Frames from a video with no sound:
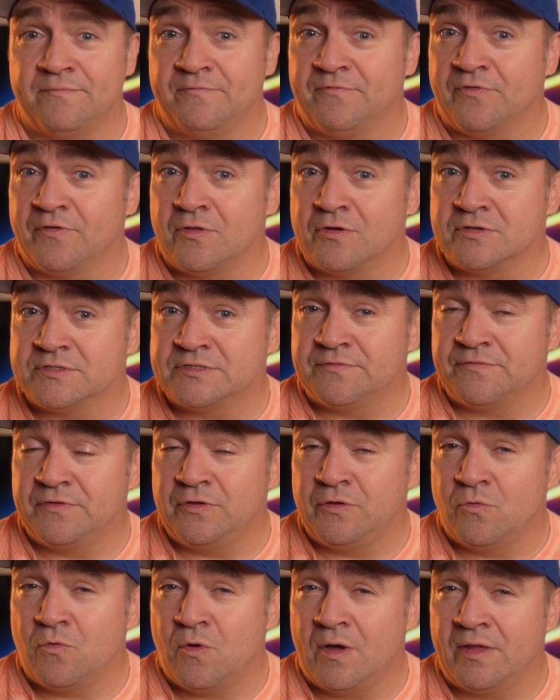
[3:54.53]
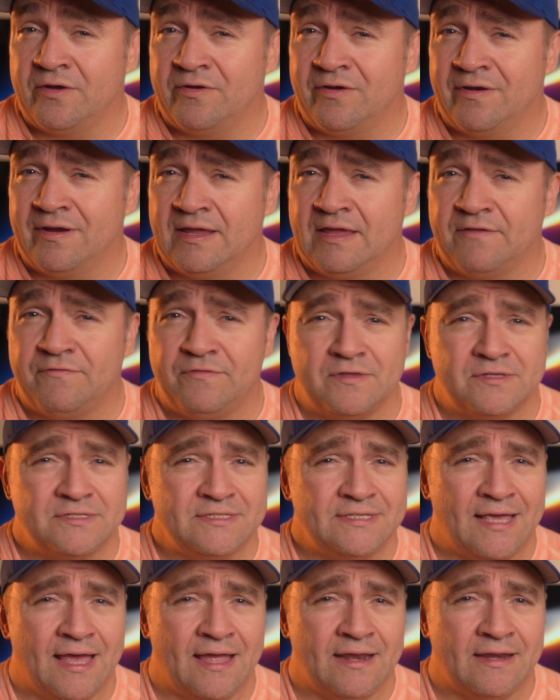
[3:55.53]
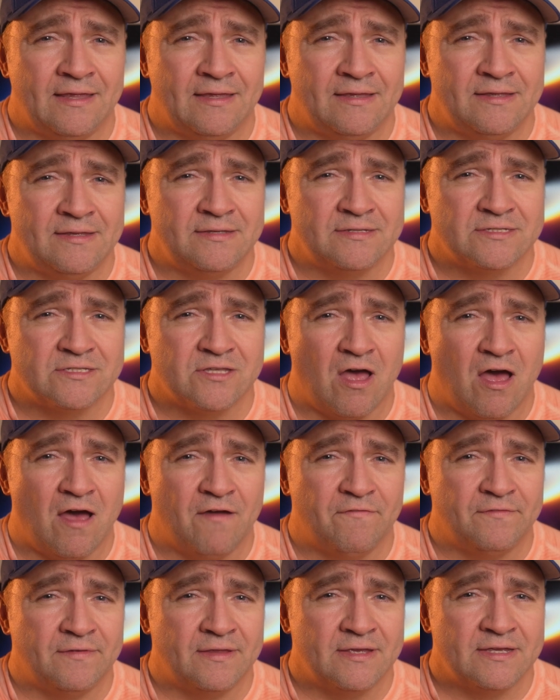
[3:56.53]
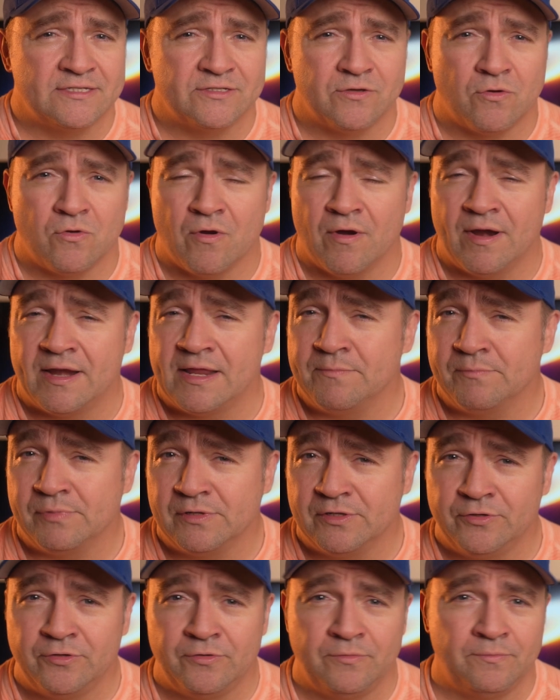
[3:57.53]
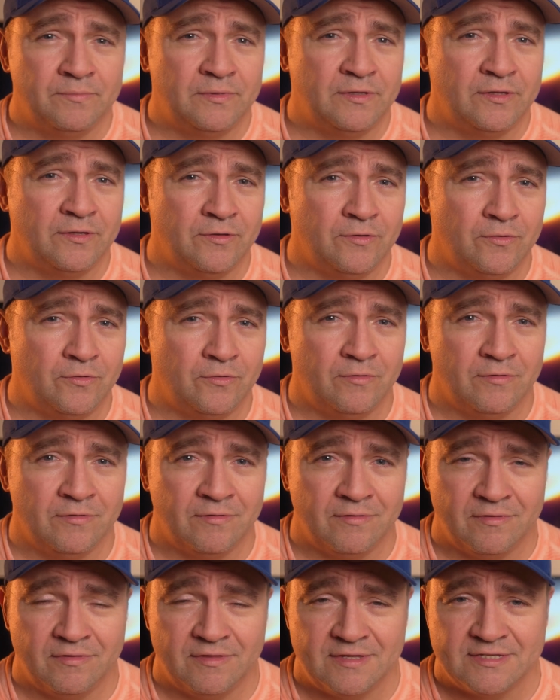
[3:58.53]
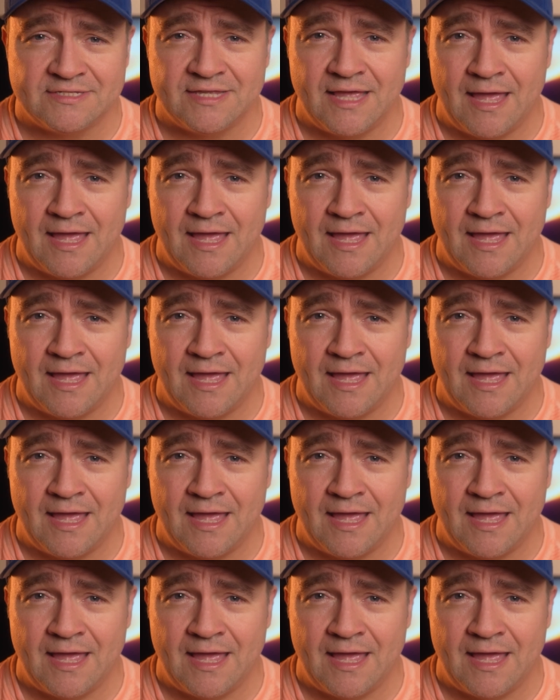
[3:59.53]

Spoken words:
For those of you wondering if you see any softness or any bloom to this